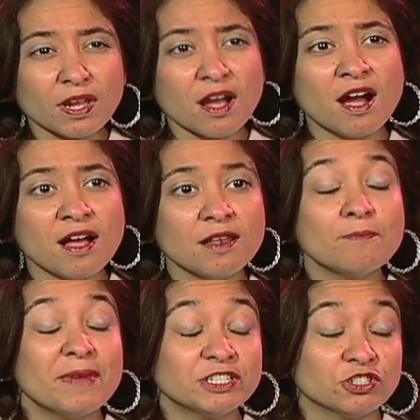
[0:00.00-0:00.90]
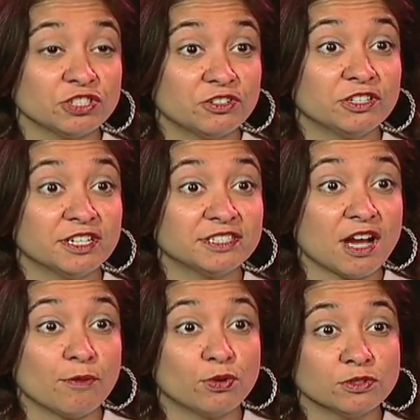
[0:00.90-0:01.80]
I'll mention certain
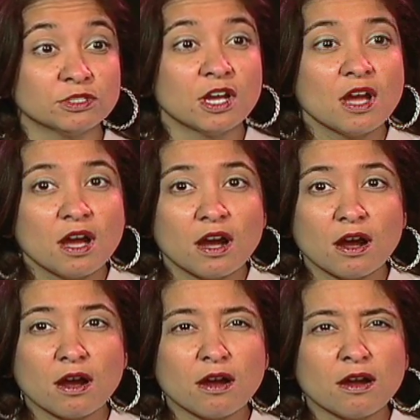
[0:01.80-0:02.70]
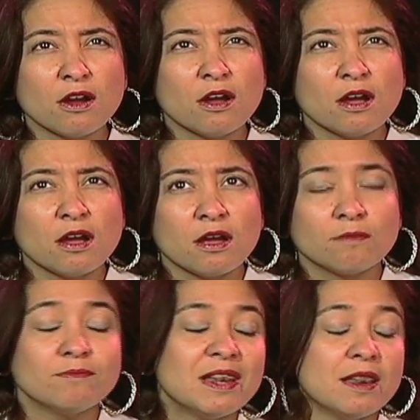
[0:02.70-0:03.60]
examples.
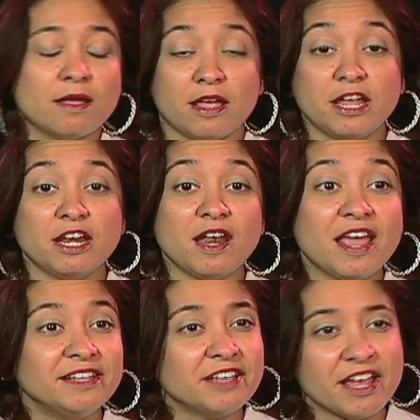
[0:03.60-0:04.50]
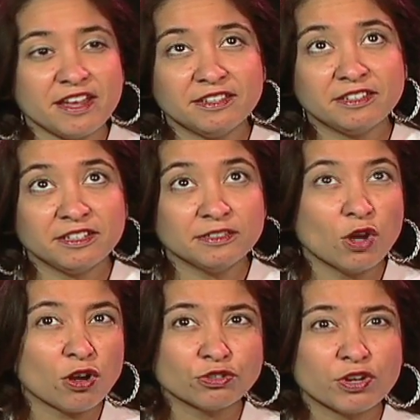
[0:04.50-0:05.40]
In the late
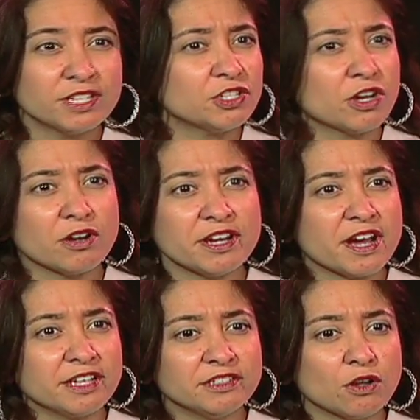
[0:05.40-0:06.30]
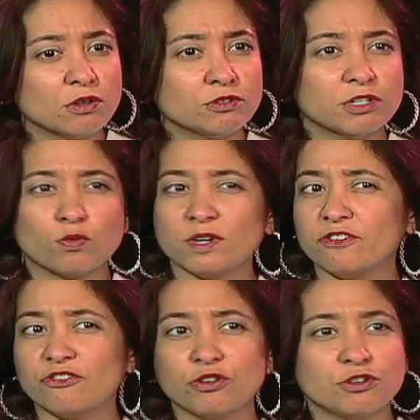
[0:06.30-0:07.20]
1800s, early 1900s, when the
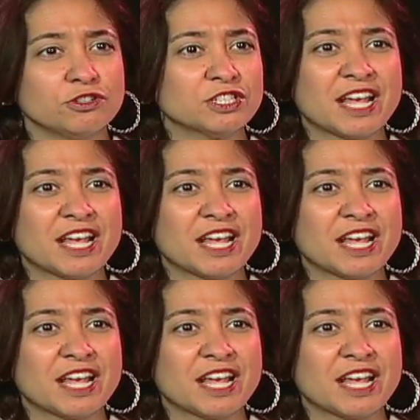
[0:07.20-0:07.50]
first